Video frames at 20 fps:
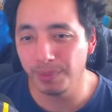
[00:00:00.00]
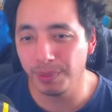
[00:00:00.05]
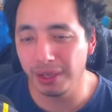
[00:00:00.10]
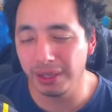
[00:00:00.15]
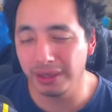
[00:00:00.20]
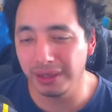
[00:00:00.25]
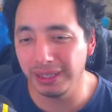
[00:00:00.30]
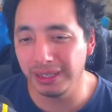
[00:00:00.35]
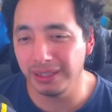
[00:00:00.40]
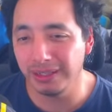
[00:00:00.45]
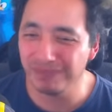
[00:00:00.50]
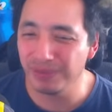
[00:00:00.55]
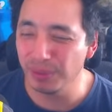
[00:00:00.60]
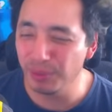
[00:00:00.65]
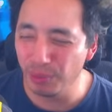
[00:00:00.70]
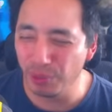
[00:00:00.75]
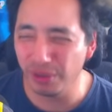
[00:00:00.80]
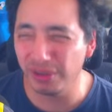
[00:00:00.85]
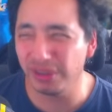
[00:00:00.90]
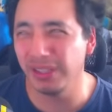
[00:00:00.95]
But I think the
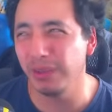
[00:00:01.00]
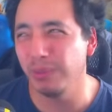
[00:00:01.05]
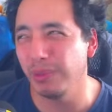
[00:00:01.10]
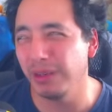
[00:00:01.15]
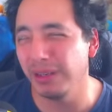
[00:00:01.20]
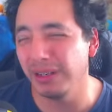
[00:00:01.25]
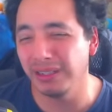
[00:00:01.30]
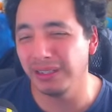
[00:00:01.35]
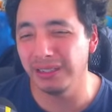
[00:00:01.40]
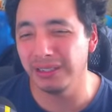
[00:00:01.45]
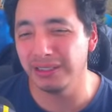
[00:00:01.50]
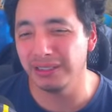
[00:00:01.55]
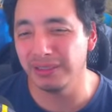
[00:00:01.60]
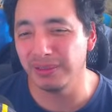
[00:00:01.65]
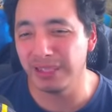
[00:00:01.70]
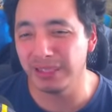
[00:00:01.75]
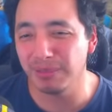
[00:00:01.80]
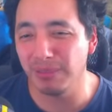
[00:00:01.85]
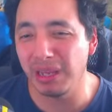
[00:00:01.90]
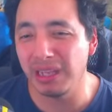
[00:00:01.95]
more I think about it, I think just
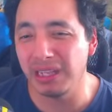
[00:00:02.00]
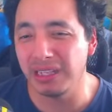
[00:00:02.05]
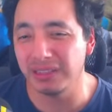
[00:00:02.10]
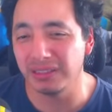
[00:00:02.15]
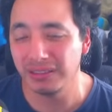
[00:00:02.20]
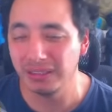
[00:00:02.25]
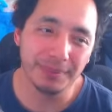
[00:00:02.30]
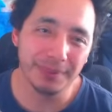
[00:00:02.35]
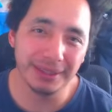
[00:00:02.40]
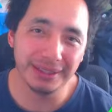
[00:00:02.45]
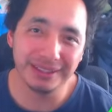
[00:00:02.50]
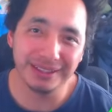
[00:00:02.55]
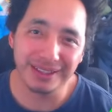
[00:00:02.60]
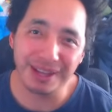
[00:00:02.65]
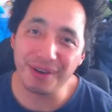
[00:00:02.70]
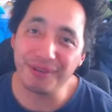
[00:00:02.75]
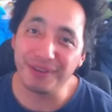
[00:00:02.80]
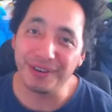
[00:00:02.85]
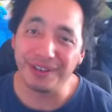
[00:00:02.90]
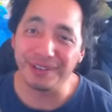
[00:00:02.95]
it's mainly just this. It's a
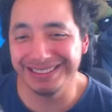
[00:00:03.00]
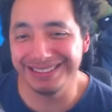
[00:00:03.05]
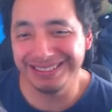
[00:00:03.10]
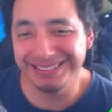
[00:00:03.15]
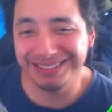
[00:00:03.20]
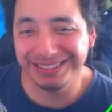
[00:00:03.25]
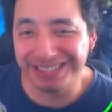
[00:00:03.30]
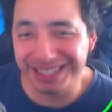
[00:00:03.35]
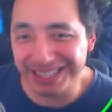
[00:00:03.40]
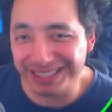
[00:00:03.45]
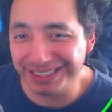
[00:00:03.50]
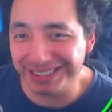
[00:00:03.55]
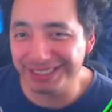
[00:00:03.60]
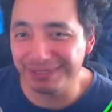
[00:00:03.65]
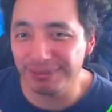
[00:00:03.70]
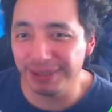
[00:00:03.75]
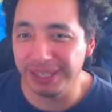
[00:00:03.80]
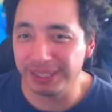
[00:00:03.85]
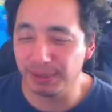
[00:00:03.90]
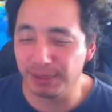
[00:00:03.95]
lot of fun. Genesis,
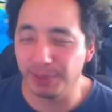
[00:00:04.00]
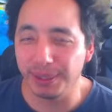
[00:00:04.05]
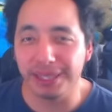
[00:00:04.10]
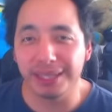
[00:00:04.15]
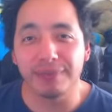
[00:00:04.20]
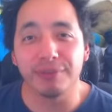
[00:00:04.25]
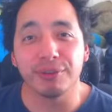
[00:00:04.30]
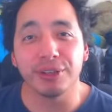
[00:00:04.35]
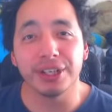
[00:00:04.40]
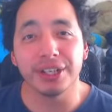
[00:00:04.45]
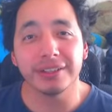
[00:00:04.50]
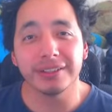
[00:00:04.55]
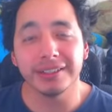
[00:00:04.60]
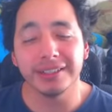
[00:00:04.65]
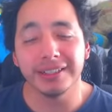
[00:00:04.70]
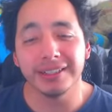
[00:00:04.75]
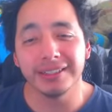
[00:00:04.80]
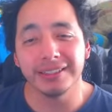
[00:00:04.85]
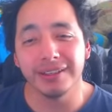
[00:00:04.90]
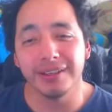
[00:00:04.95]
we get to play Level Eater,
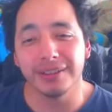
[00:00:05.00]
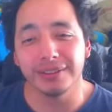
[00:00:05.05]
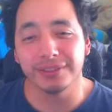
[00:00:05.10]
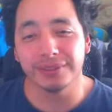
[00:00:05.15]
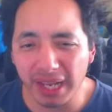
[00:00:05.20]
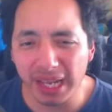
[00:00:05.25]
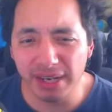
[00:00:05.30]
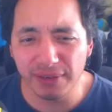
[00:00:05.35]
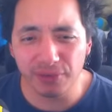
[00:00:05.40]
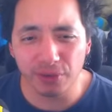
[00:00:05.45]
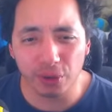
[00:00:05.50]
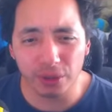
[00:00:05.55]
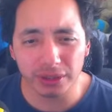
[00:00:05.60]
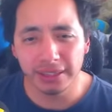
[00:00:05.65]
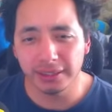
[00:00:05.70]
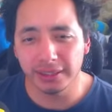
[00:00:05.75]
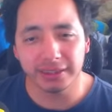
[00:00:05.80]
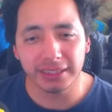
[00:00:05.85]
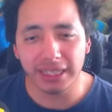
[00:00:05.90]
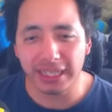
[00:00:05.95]
and awesome. And of course,
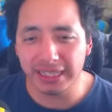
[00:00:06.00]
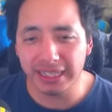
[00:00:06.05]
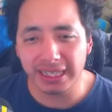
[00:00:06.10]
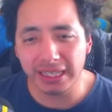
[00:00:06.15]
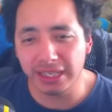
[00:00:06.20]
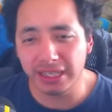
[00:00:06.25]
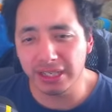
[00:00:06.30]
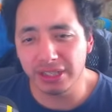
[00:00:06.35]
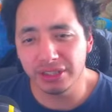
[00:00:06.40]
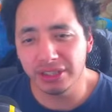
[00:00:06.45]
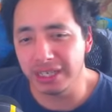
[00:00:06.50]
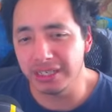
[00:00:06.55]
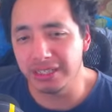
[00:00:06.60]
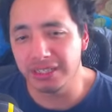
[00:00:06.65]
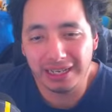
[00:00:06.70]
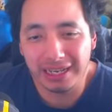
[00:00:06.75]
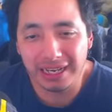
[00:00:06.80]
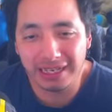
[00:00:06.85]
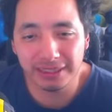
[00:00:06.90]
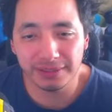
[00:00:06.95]
the side deck, you can change
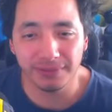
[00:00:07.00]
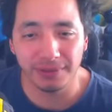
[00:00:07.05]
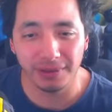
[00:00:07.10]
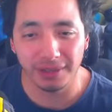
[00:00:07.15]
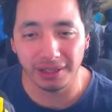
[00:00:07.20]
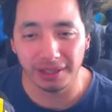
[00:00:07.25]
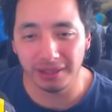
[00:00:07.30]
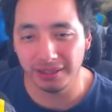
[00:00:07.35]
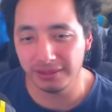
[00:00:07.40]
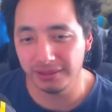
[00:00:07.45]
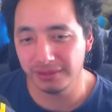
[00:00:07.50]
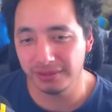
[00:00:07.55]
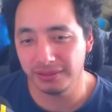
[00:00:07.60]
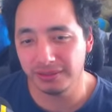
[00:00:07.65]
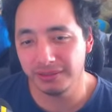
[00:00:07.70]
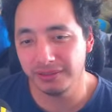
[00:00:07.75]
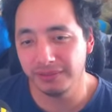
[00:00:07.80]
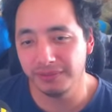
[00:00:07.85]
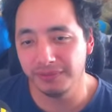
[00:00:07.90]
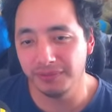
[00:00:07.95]
it. I just felt that this
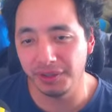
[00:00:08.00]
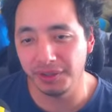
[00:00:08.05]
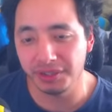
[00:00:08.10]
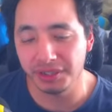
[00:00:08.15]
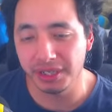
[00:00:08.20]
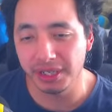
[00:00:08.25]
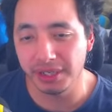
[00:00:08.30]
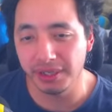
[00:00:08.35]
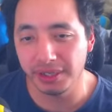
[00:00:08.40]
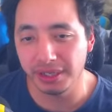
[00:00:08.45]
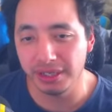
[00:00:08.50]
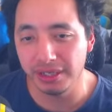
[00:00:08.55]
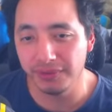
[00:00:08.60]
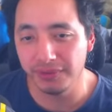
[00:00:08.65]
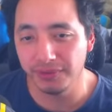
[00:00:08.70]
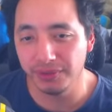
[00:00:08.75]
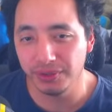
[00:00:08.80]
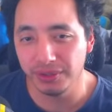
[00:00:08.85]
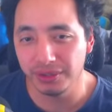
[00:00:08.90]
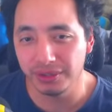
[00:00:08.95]
is very generic
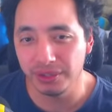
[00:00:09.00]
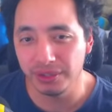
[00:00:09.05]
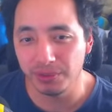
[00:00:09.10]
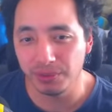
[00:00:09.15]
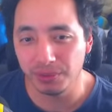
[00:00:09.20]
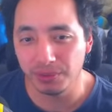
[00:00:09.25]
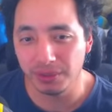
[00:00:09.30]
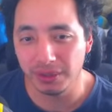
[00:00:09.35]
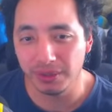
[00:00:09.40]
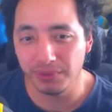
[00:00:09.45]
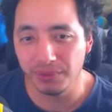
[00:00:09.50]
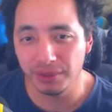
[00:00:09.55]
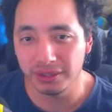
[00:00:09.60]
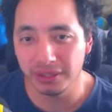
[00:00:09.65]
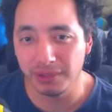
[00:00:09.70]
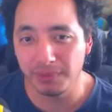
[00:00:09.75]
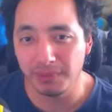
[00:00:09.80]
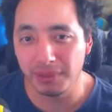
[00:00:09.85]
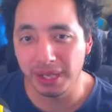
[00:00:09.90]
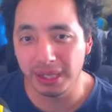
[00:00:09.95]
enough to just deal with whatever it is
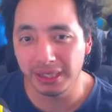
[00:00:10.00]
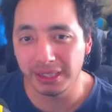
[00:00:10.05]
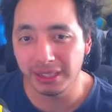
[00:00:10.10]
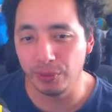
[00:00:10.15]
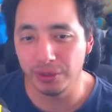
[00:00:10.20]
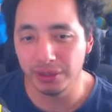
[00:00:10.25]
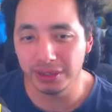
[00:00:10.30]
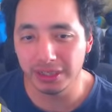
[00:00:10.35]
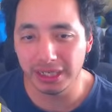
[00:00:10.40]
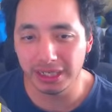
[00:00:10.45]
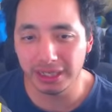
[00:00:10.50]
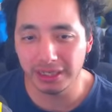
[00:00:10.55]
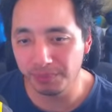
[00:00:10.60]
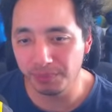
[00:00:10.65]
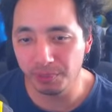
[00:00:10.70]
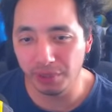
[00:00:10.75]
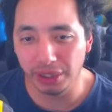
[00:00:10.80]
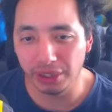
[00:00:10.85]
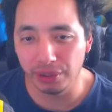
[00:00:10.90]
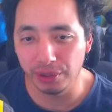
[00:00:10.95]
that I'm lacking. In
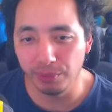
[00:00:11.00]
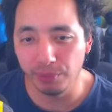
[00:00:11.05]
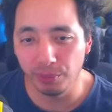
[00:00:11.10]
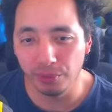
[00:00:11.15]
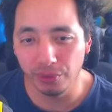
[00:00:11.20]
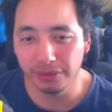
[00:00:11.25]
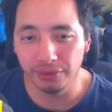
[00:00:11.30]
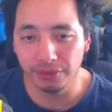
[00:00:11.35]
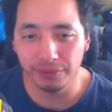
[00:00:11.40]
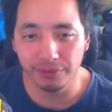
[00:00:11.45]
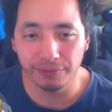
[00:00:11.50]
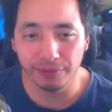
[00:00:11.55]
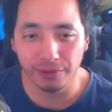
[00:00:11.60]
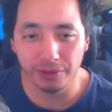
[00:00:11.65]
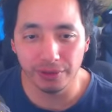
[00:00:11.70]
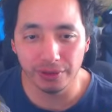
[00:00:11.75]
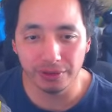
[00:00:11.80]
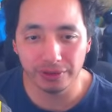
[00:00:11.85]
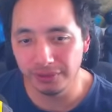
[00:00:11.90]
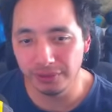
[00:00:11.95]
second, break the board. Going
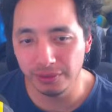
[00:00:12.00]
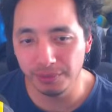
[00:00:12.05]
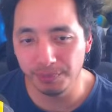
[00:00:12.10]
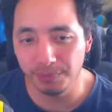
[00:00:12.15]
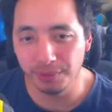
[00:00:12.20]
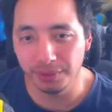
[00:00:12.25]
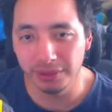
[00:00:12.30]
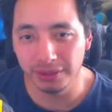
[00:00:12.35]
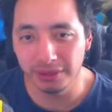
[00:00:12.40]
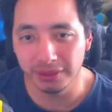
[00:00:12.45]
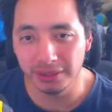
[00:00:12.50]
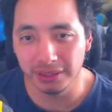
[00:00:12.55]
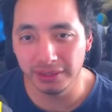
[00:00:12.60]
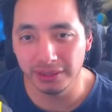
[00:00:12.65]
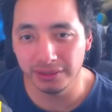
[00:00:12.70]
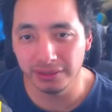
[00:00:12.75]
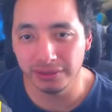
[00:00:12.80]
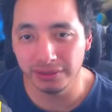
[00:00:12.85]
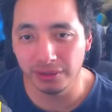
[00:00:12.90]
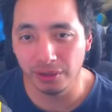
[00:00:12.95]
first, you put this in
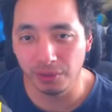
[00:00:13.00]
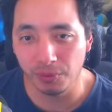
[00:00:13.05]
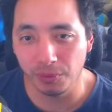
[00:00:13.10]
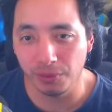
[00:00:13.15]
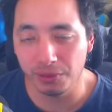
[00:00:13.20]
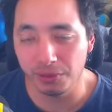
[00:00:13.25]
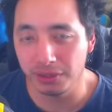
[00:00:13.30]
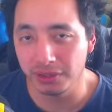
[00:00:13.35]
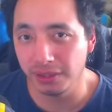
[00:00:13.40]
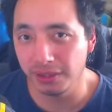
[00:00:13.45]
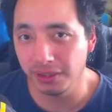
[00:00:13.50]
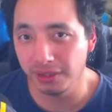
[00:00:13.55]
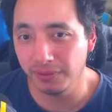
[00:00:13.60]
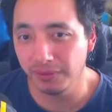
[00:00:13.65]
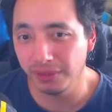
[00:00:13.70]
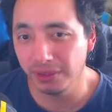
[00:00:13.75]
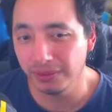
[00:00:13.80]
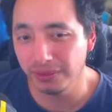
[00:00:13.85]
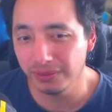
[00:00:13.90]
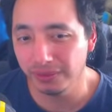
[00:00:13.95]
because Dark Wheeler does nothing
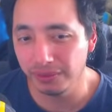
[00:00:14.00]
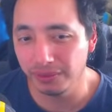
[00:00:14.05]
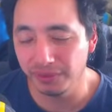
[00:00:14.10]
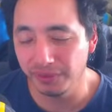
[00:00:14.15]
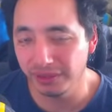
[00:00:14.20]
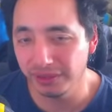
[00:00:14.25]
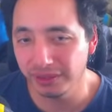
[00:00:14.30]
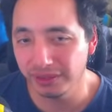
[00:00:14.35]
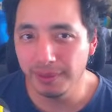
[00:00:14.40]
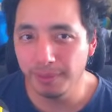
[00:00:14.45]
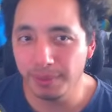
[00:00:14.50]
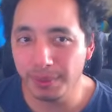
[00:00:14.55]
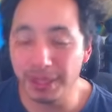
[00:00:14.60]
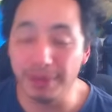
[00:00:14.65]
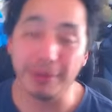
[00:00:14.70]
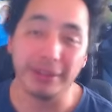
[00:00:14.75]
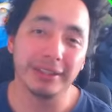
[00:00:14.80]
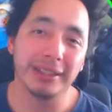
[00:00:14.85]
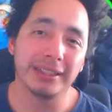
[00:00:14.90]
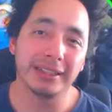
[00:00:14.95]
for you. Going first. So. But
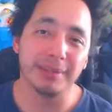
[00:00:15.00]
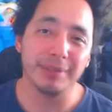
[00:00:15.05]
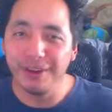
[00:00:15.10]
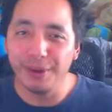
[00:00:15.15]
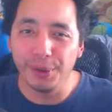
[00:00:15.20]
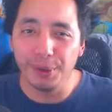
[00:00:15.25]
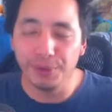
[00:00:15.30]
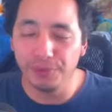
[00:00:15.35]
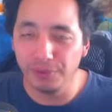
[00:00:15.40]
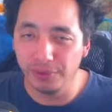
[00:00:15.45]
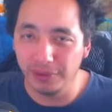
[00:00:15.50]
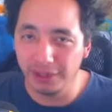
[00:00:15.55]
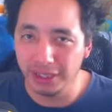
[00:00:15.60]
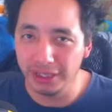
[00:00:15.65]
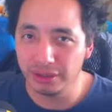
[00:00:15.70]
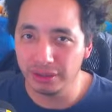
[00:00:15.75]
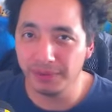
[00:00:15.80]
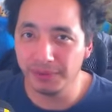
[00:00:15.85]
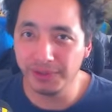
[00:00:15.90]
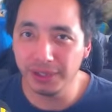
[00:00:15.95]
anyways, that's gonna be it. Hopefully
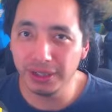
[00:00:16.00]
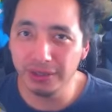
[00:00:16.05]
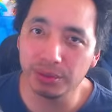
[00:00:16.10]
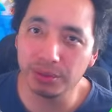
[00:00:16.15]
enjoy the video.